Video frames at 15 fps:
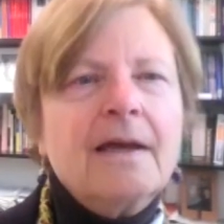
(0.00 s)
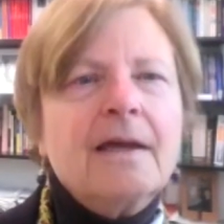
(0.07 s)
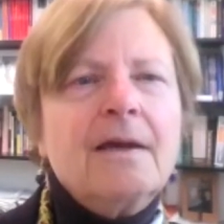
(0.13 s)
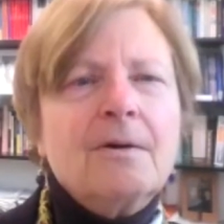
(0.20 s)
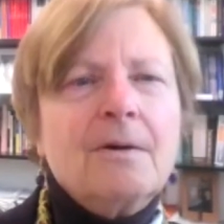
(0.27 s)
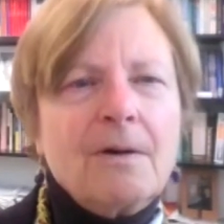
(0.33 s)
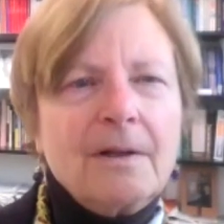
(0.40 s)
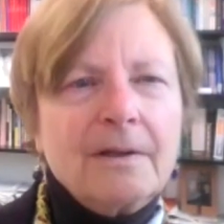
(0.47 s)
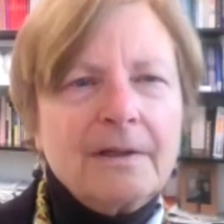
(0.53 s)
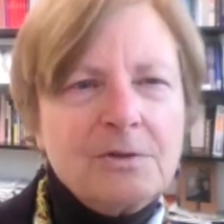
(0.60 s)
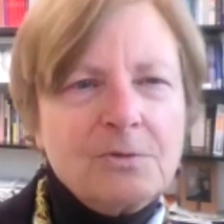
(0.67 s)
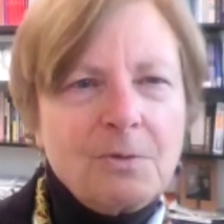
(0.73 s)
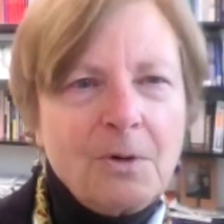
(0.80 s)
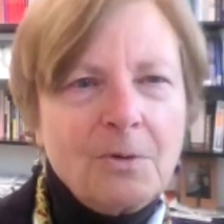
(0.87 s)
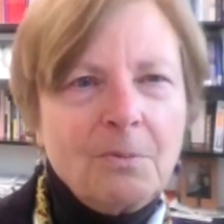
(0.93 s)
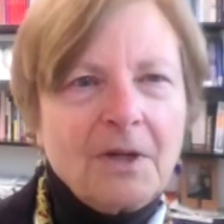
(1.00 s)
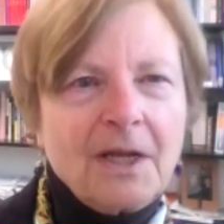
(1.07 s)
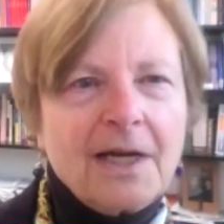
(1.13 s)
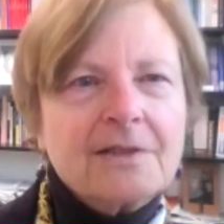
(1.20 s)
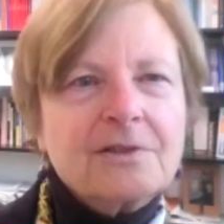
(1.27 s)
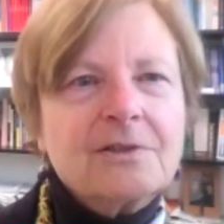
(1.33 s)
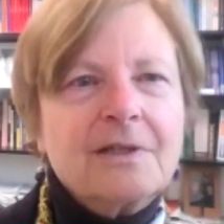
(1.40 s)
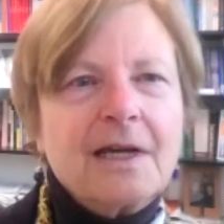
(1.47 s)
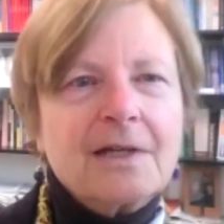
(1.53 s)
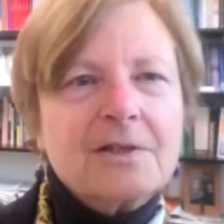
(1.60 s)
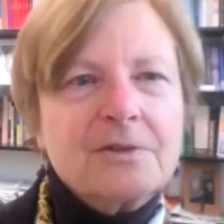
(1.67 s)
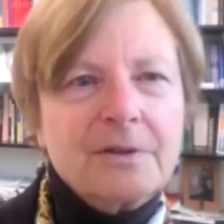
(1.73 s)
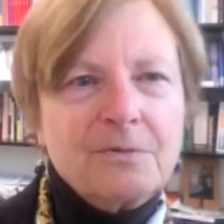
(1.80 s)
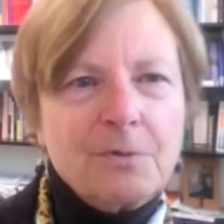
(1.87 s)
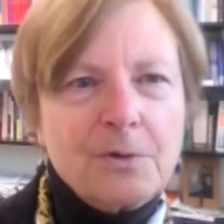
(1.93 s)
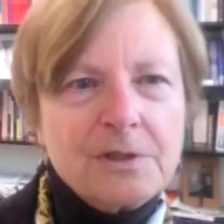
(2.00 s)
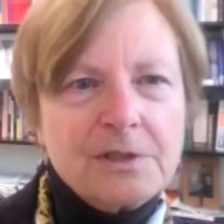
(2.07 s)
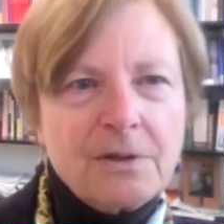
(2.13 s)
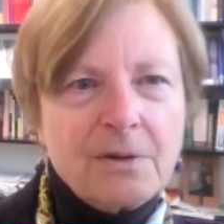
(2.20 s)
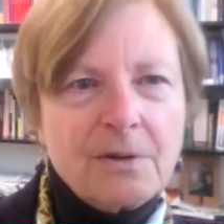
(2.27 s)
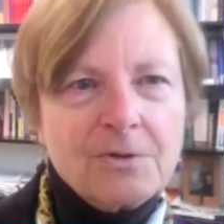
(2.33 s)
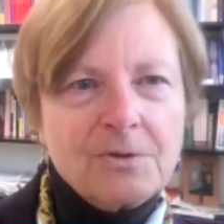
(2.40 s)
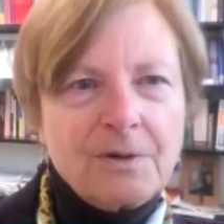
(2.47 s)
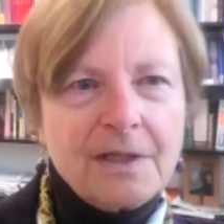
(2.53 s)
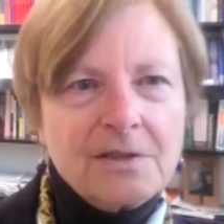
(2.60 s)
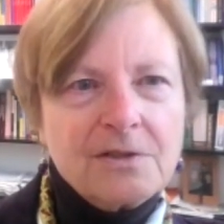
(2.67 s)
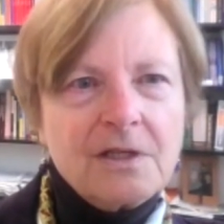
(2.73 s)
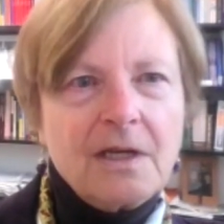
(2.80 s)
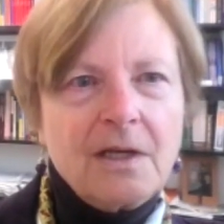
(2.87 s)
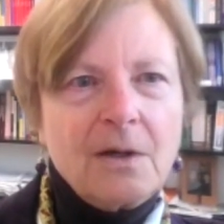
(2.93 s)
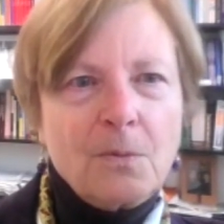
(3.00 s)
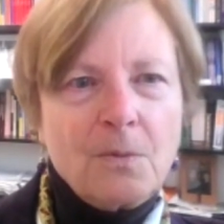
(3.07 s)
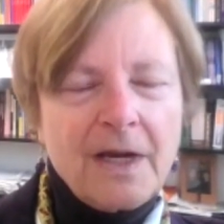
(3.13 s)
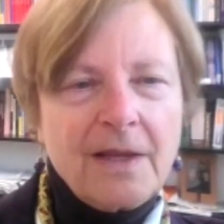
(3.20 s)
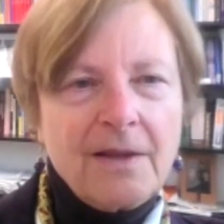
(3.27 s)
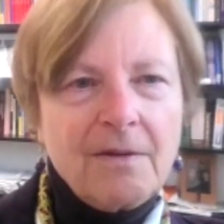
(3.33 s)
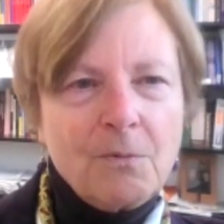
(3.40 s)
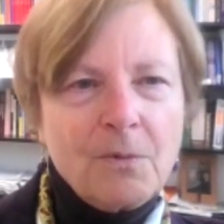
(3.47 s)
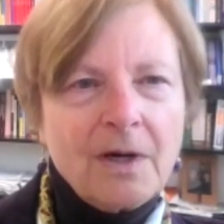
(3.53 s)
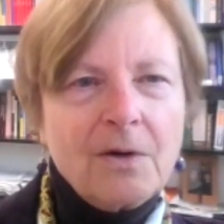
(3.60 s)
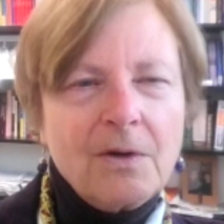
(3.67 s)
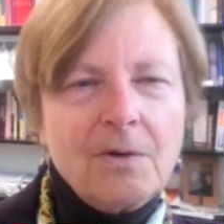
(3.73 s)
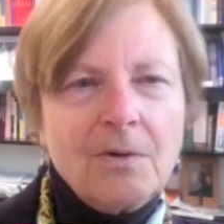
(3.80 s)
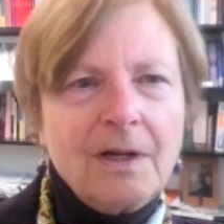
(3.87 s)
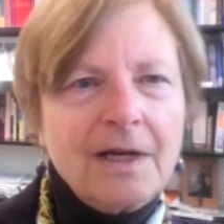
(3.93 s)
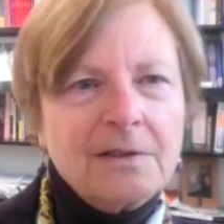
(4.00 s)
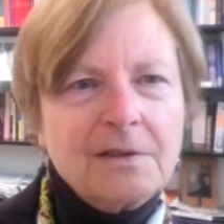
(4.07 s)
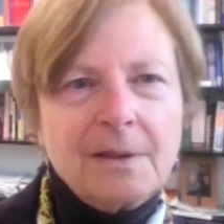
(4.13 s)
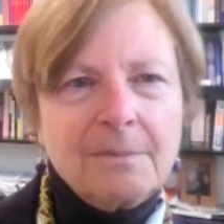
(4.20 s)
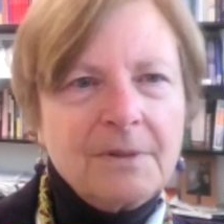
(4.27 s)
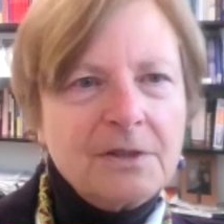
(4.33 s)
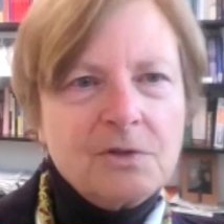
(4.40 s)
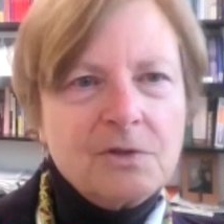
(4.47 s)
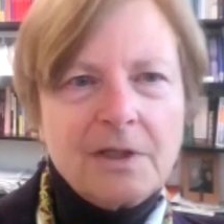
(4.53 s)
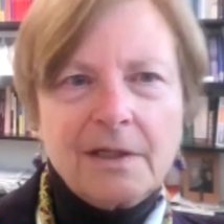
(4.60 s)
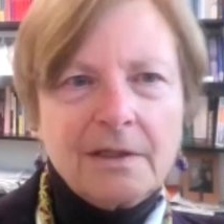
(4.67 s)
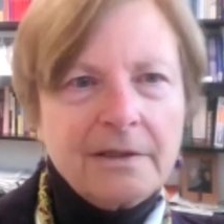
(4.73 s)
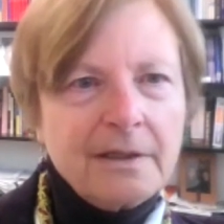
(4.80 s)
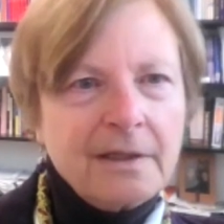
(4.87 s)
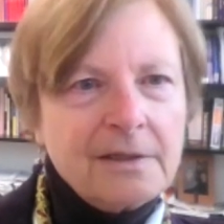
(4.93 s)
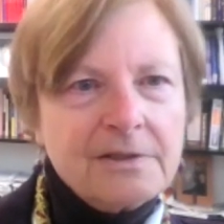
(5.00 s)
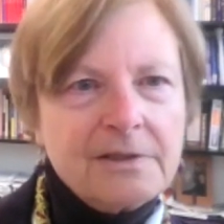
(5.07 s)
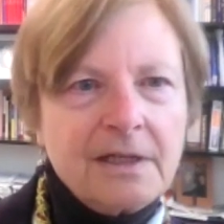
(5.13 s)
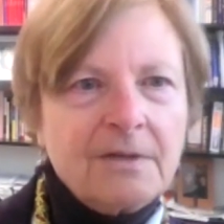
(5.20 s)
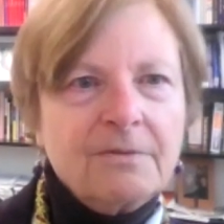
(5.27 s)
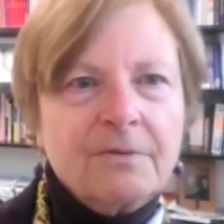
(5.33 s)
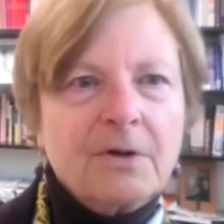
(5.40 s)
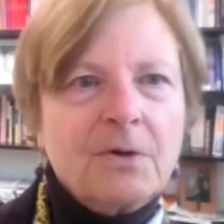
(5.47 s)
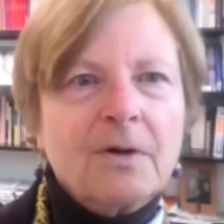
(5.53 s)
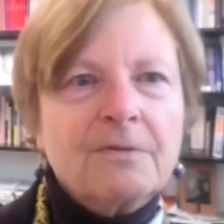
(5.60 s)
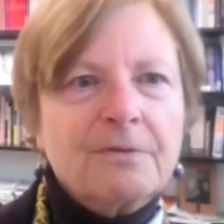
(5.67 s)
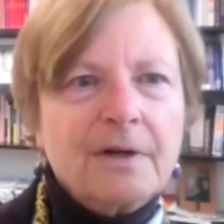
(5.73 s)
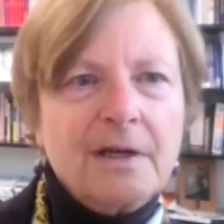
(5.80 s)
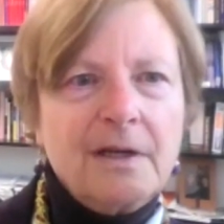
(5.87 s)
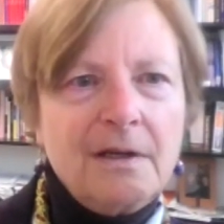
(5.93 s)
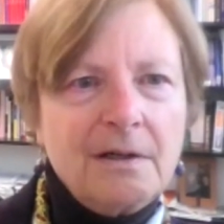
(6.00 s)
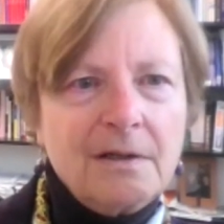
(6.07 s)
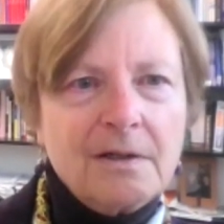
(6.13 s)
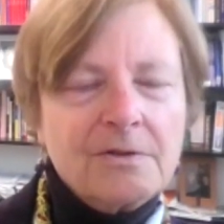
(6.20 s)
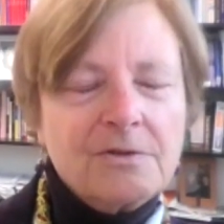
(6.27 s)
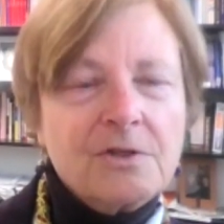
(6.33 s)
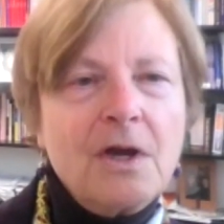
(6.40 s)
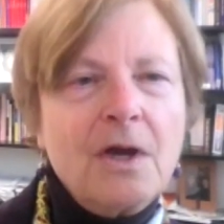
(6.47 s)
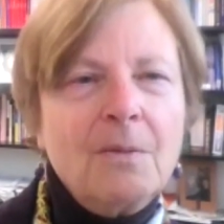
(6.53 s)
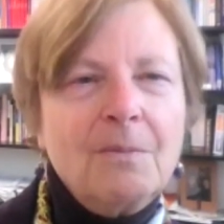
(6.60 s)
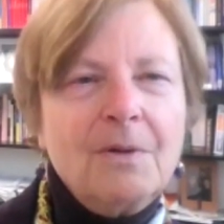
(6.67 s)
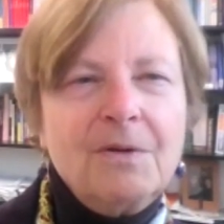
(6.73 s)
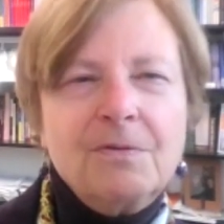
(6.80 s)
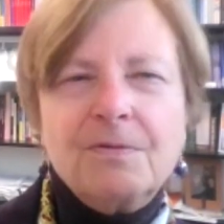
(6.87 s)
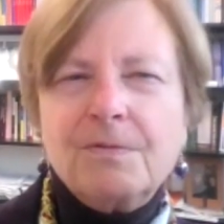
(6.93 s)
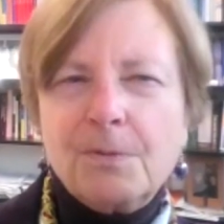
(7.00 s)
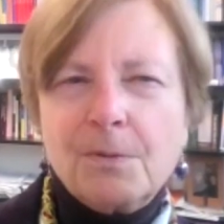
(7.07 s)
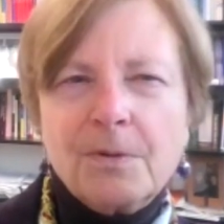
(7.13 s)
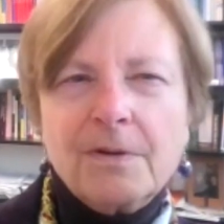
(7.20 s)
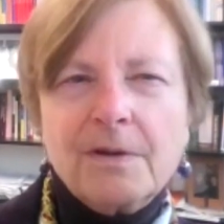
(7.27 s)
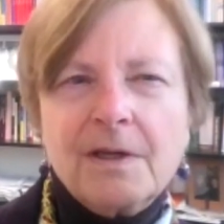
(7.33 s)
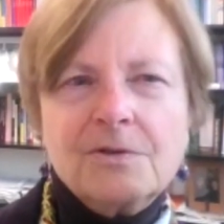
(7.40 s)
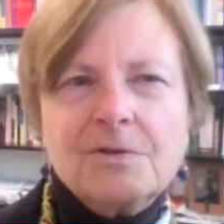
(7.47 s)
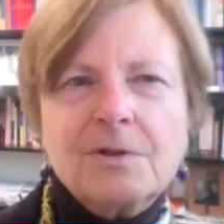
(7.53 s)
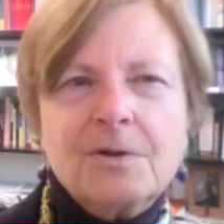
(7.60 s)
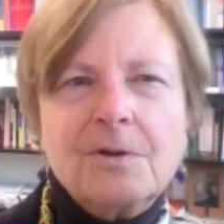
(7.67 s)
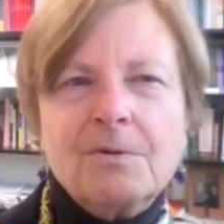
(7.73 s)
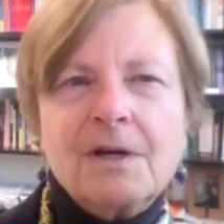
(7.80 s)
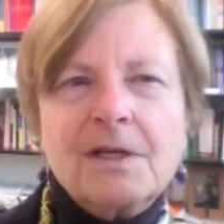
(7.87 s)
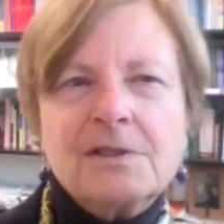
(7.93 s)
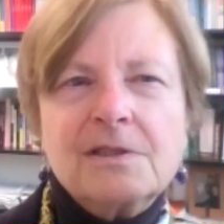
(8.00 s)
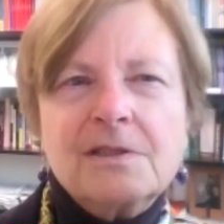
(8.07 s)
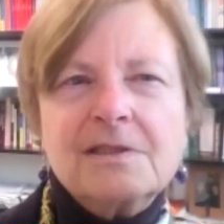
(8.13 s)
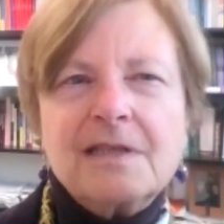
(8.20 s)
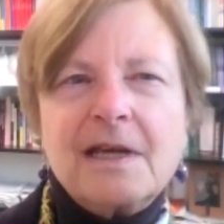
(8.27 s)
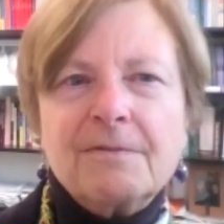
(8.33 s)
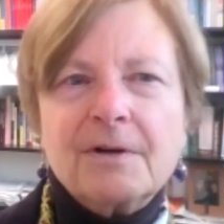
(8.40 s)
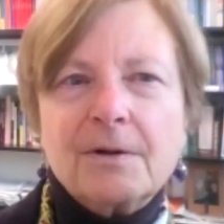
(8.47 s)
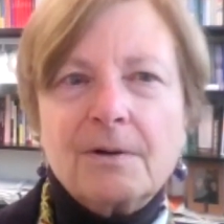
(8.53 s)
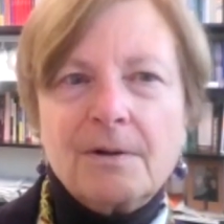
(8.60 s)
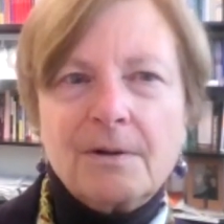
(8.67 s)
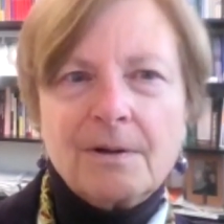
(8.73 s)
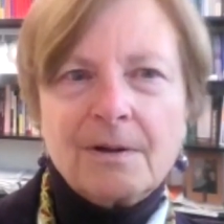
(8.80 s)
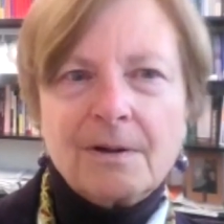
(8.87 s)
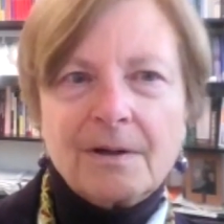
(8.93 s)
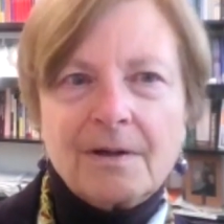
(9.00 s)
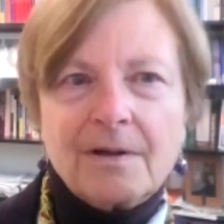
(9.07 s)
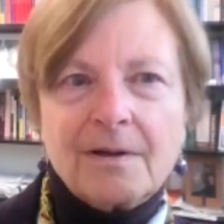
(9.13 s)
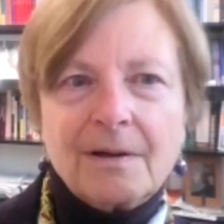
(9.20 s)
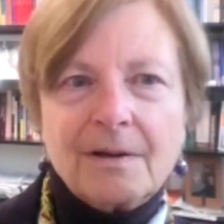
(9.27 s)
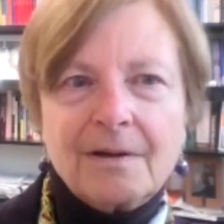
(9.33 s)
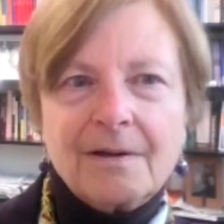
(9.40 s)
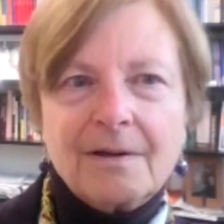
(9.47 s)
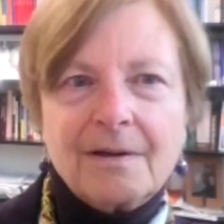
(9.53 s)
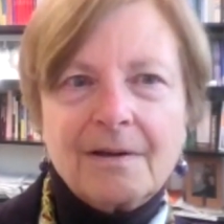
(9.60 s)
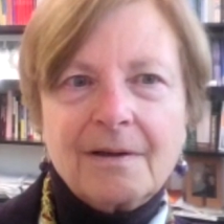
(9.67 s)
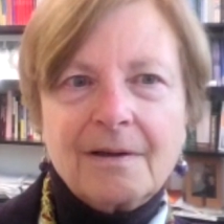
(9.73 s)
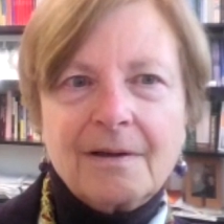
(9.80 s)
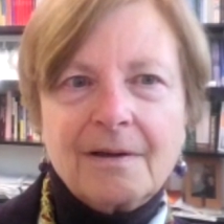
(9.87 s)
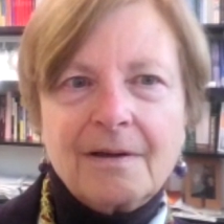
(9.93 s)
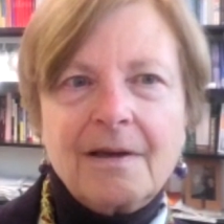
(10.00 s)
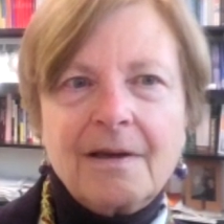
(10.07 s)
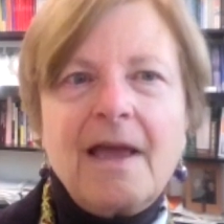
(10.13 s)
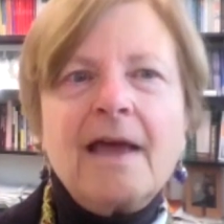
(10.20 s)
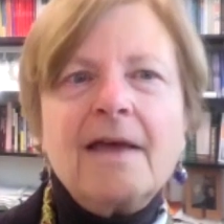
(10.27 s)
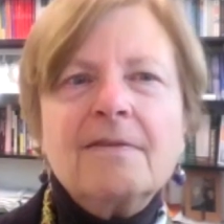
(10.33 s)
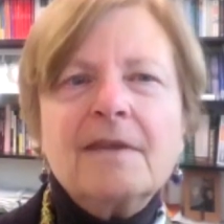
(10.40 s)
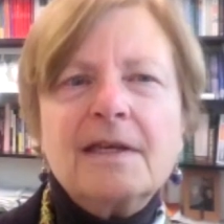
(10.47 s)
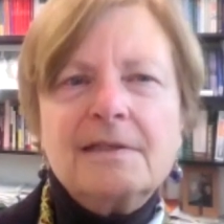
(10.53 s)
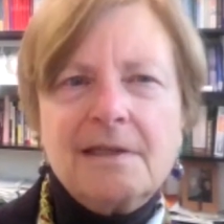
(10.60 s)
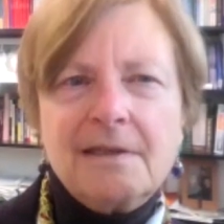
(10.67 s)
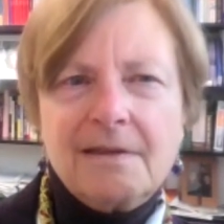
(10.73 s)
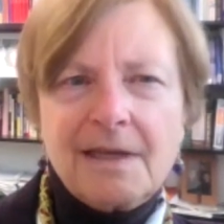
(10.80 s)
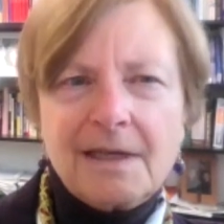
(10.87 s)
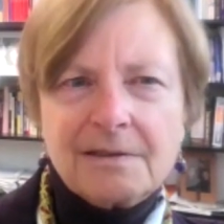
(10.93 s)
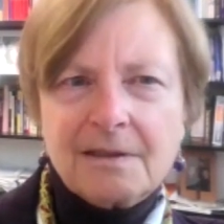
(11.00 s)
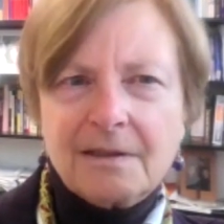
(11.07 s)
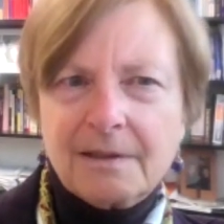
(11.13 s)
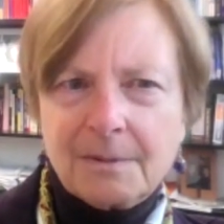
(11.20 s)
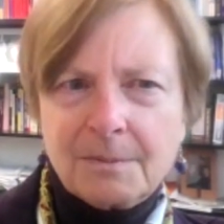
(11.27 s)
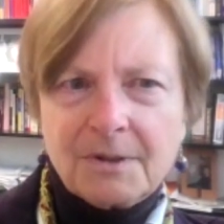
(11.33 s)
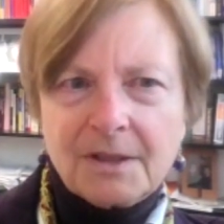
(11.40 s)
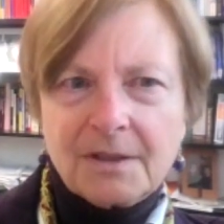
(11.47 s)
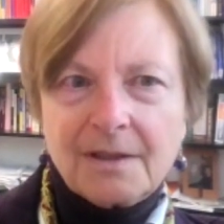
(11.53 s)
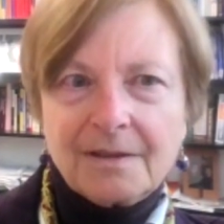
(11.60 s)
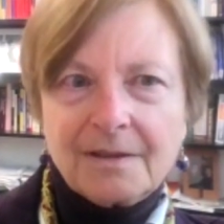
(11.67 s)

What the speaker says: here are all these roadblocks to actually enforcing those rights in a way that where you could end up in jail in El Salvador for years before the issue you raise is ever heard. And they did that deliberately.